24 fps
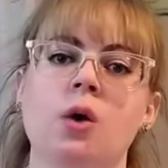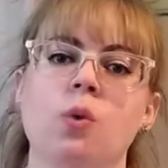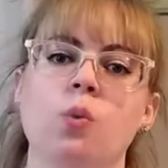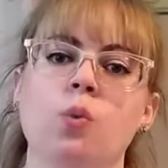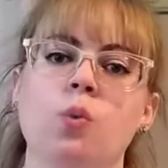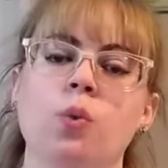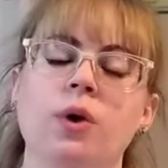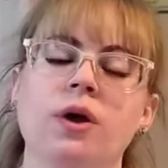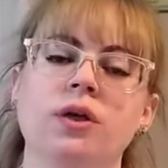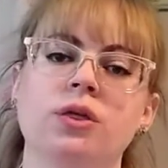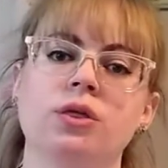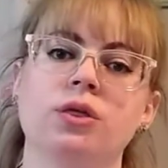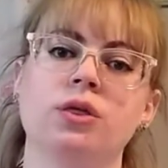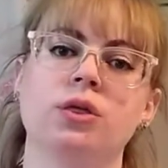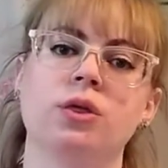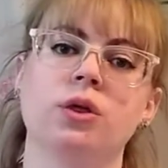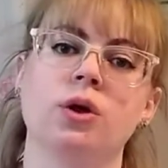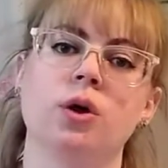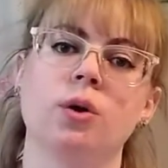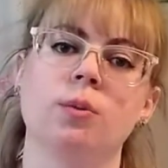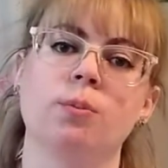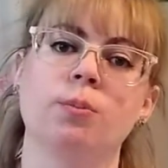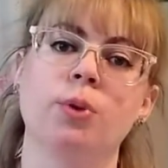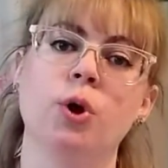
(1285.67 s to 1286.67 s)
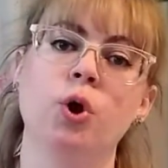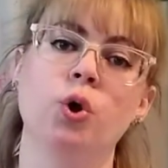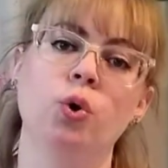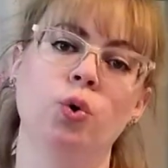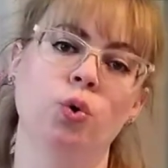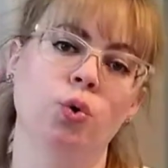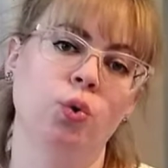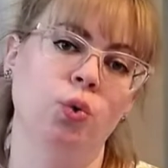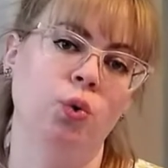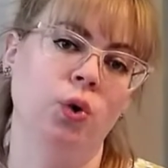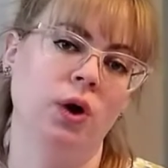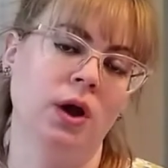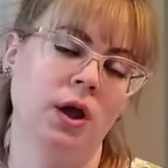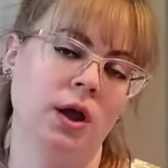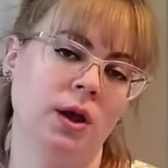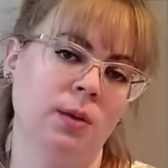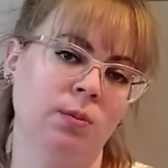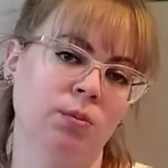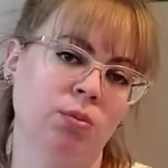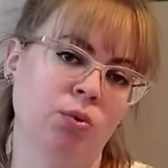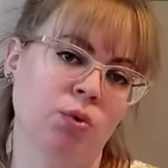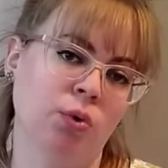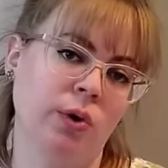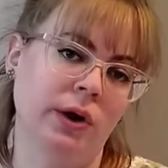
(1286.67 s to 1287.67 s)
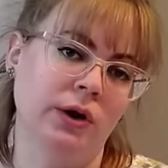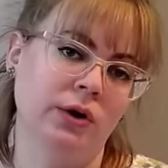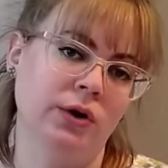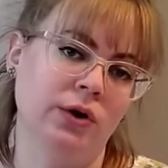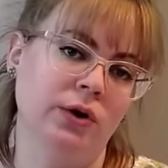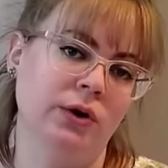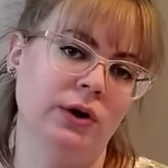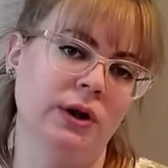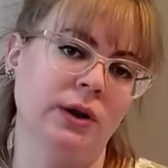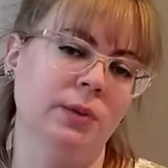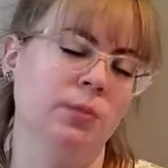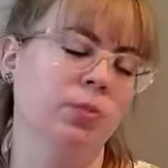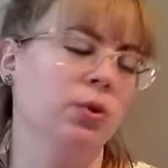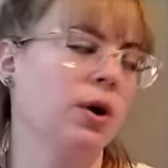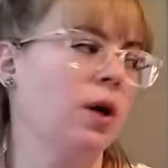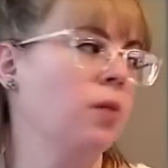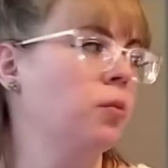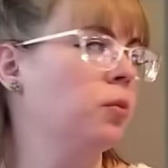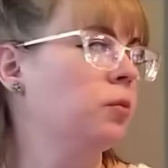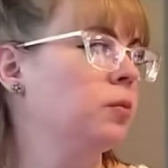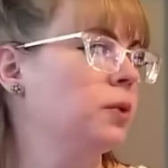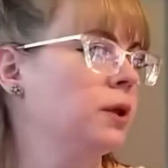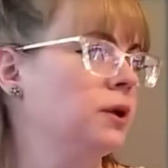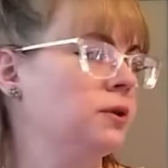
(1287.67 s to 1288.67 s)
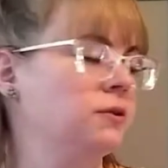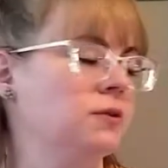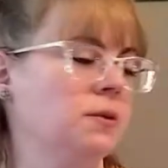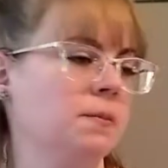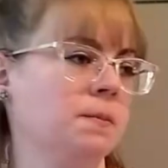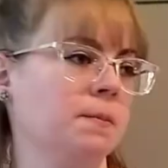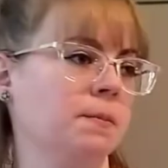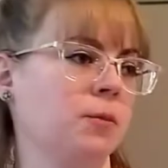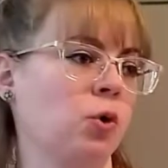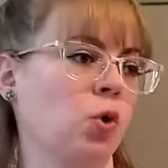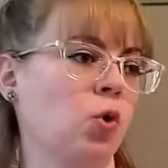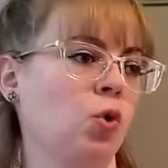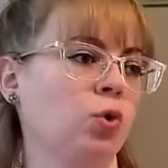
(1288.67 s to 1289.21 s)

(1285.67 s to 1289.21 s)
with Pooh embroidered and probably some